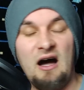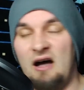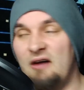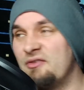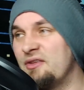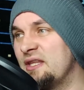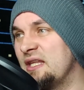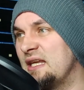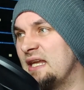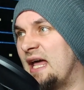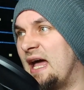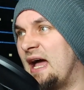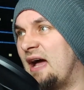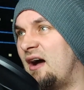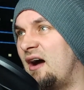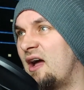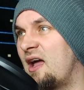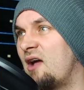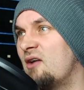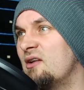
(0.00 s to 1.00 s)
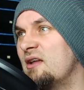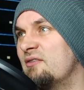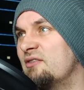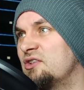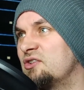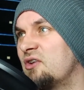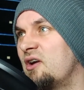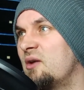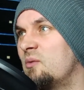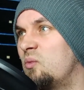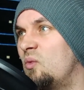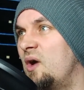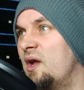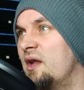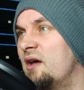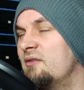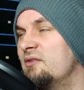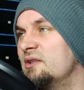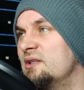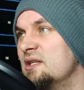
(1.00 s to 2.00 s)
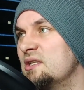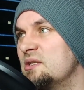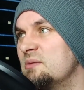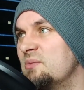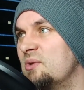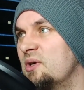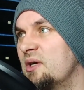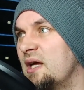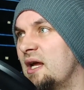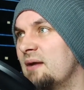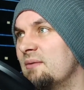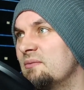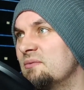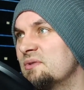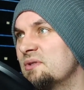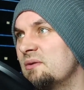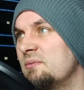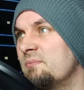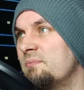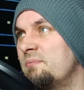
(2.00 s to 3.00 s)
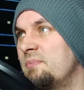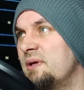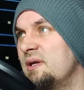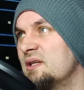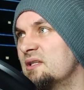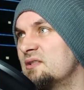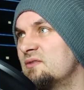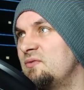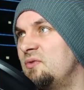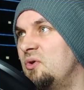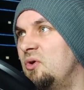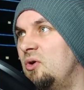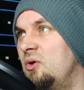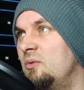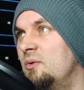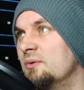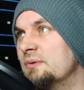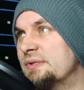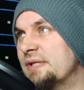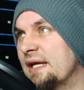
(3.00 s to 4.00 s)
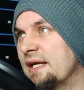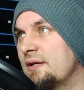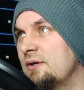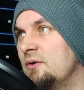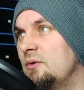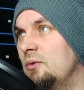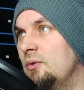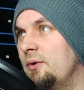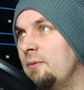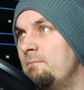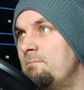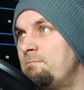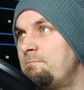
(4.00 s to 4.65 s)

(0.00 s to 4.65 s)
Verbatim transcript: Other than that, I only ever tried one other Digimon game. It was on PS4. What was that called?